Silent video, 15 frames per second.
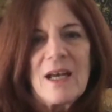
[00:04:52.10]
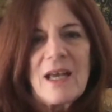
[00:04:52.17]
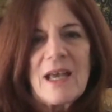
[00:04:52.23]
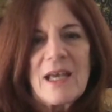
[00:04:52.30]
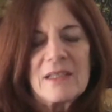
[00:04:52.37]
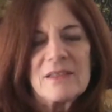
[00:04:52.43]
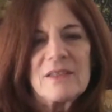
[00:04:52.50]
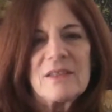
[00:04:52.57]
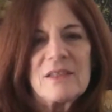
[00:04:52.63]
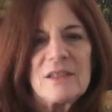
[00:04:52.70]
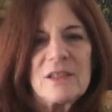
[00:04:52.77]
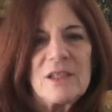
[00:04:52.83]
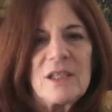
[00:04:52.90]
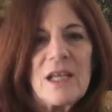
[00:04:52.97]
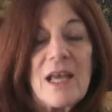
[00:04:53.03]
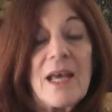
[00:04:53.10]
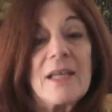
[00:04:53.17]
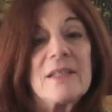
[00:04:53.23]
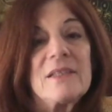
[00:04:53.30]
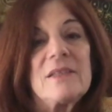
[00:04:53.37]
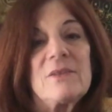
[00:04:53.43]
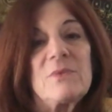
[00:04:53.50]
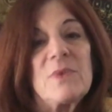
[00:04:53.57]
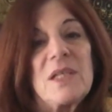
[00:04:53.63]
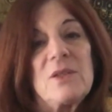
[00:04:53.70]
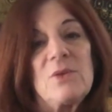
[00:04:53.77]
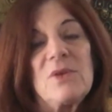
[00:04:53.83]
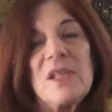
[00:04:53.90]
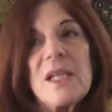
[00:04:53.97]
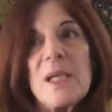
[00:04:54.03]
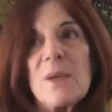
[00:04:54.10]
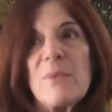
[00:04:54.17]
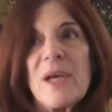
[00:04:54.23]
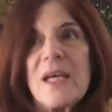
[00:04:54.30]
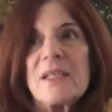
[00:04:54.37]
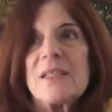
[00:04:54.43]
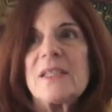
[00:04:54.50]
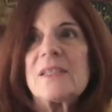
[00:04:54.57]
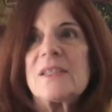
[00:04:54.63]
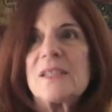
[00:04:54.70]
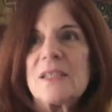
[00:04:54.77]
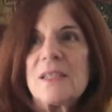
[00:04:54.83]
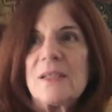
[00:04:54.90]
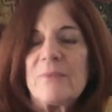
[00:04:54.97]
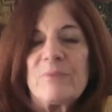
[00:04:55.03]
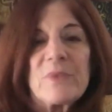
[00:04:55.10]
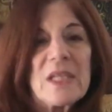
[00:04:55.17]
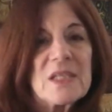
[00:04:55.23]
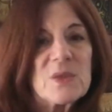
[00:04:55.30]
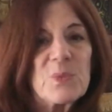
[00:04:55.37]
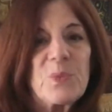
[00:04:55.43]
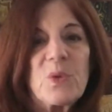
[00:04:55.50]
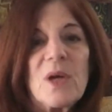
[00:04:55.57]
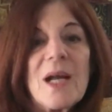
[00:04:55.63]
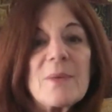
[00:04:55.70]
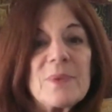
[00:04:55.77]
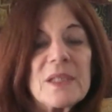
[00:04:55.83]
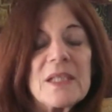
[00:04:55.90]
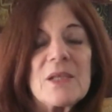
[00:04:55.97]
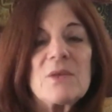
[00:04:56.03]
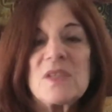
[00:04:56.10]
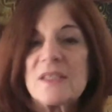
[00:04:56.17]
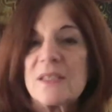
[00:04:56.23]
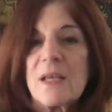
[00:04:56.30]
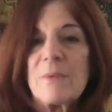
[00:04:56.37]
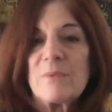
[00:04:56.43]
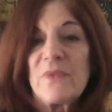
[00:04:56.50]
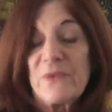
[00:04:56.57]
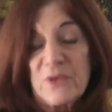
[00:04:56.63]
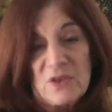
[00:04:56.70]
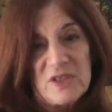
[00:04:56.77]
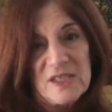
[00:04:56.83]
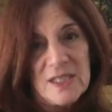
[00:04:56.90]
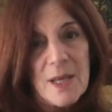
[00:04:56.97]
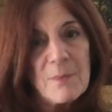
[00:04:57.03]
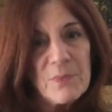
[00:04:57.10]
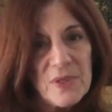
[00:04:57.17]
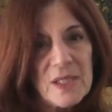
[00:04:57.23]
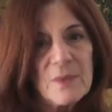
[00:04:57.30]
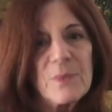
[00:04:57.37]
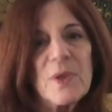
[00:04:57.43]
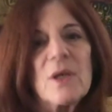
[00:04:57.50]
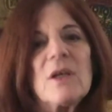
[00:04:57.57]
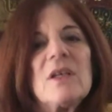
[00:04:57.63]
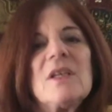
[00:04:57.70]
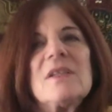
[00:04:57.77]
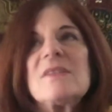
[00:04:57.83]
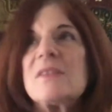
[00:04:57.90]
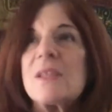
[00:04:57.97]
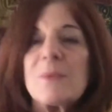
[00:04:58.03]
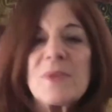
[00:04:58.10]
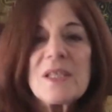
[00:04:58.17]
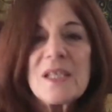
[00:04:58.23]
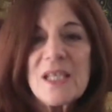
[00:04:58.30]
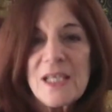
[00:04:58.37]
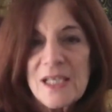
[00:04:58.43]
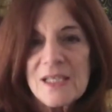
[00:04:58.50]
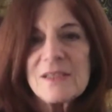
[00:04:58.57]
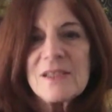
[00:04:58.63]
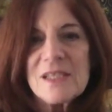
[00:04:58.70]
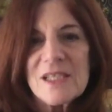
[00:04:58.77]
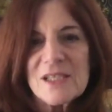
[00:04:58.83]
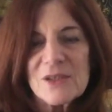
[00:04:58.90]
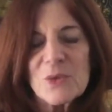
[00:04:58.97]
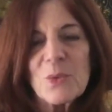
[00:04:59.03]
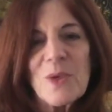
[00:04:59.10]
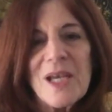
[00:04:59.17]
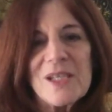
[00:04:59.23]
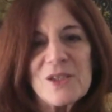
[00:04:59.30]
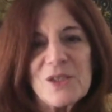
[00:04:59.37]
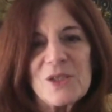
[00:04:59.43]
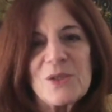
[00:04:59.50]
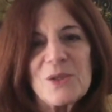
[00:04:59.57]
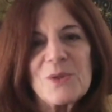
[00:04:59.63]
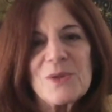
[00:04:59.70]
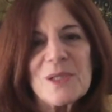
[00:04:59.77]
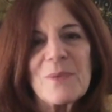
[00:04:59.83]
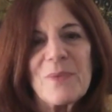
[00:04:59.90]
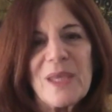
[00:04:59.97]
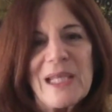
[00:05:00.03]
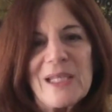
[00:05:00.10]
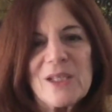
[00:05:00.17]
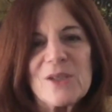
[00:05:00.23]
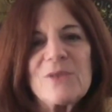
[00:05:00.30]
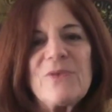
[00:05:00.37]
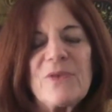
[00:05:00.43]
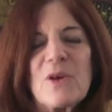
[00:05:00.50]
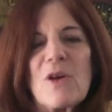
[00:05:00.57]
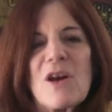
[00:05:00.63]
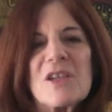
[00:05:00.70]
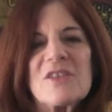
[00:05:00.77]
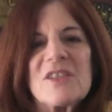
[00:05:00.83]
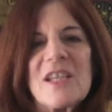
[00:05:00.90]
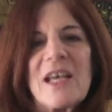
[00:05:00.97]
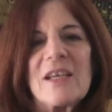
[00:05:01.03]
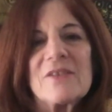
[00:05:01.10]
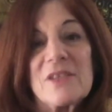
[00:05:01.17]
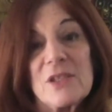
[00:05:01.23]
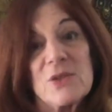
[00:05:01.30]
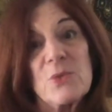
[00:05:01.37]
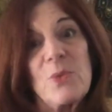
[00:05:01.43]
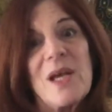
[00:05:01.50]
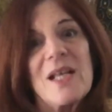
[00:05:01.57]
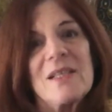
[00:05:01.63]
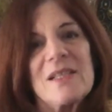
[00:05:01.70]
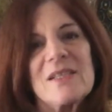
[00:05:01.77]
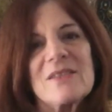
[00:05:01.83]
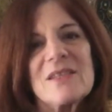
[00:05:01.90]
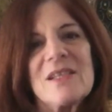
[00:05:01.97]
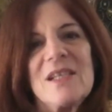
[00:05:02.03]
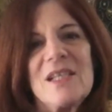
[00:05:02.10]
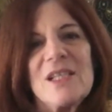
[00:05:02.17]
And when you think about it, it's probably for some people, some of the easiest ways to do something good for ourselves as well as